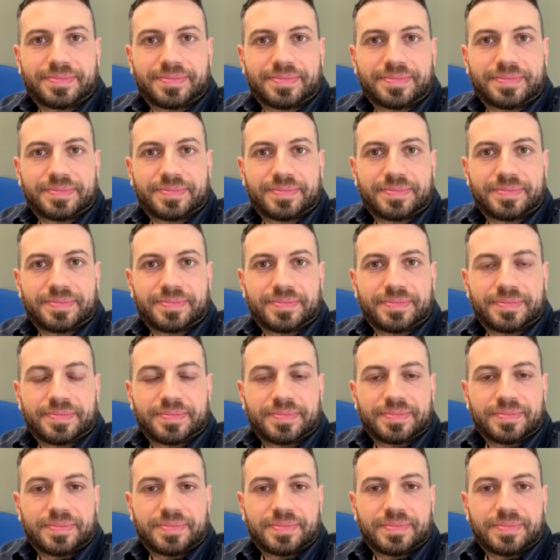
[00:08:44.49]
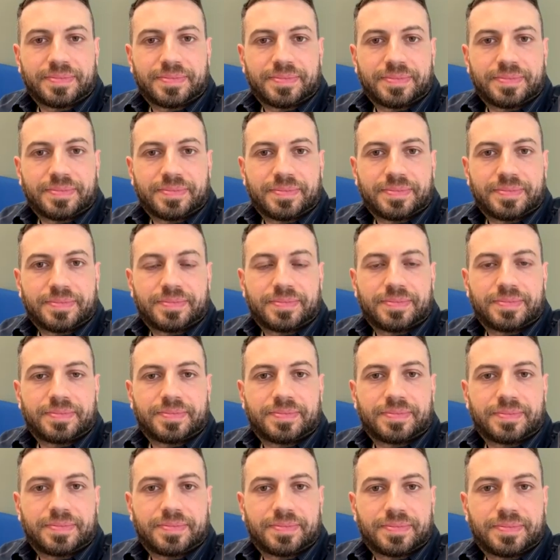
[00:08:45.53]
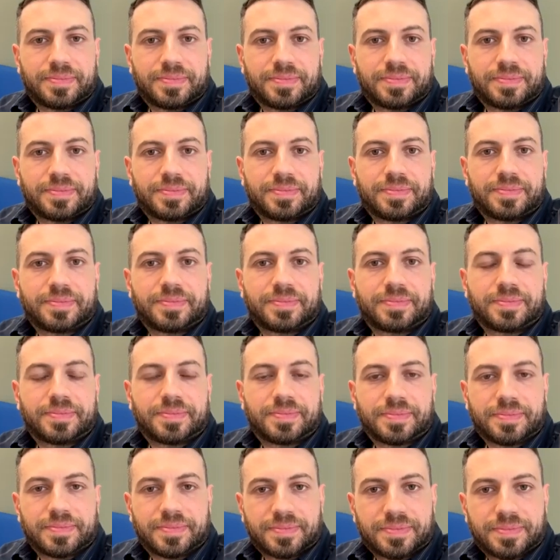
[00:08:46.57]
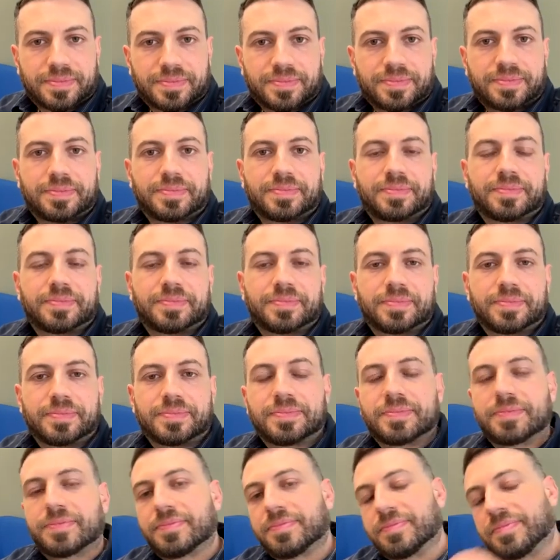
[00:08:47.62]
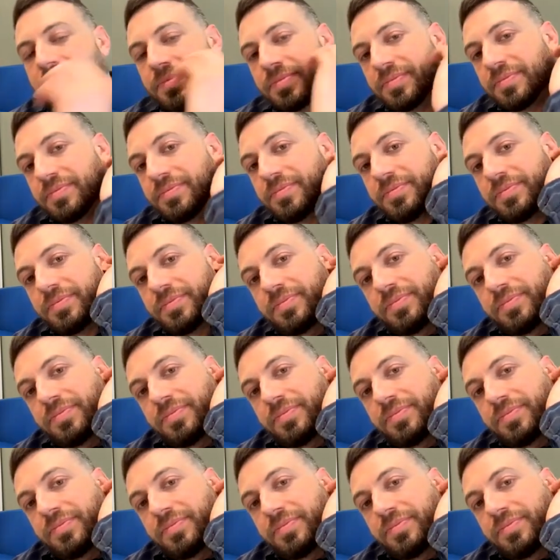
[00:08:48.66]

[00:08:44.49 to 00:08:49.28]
[no speech]